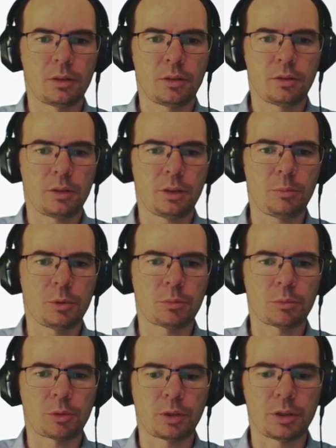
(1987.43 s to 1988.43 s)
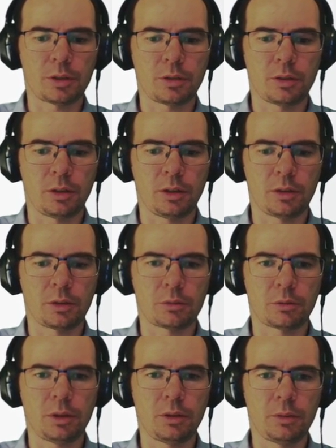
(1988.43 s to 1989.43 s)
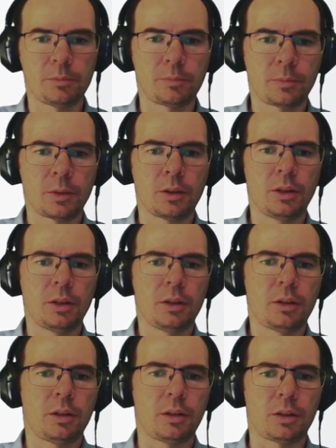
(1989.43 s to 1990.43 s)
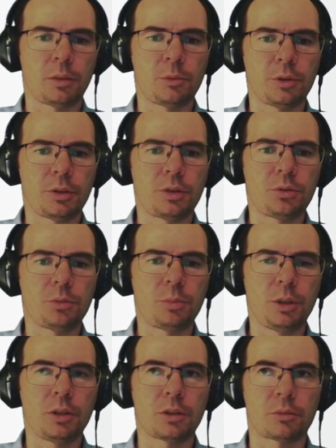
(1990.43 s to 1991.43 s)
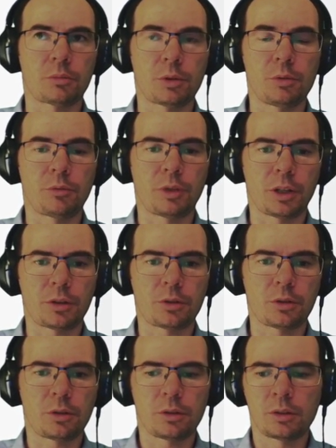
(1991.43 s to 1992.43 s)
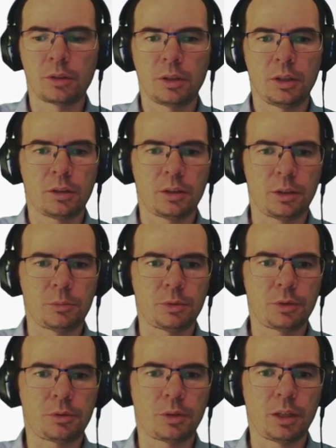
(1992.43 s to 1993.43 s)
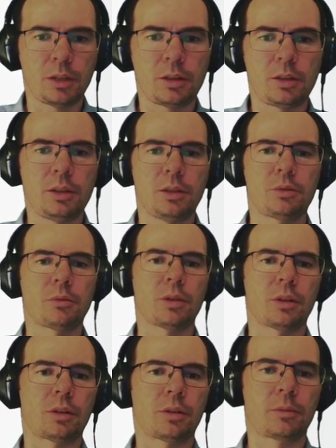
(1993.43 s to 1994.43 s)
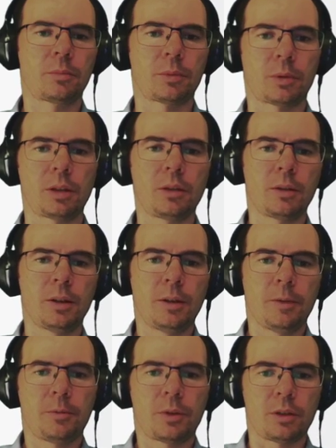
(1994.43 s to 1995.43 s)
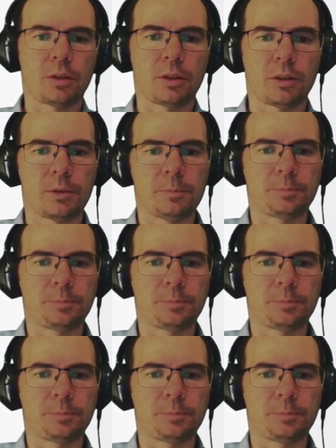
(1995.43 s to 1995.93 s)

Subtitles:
number as the n grid, and I want this to be a row vector, and I want to add C to this. Okay, I